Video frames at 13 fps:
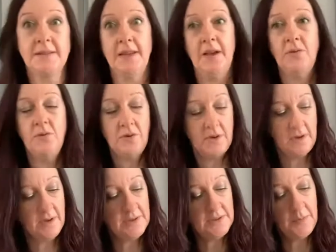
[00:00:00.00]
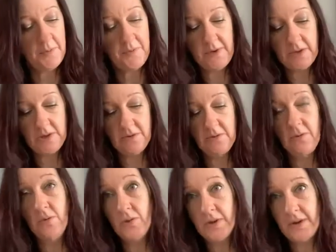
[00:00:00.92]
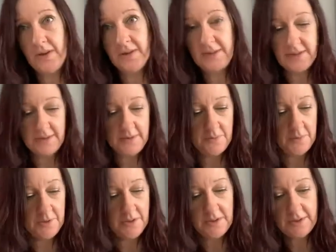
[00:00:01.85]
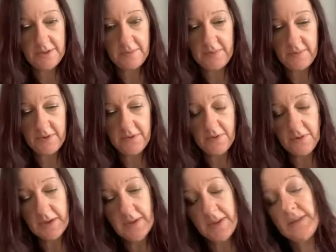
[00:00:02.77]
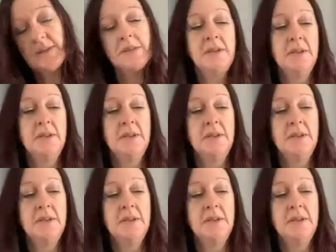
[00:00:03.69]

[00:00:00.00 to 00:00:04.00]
get organised. Not professional, organised is the word because I'm not very organised.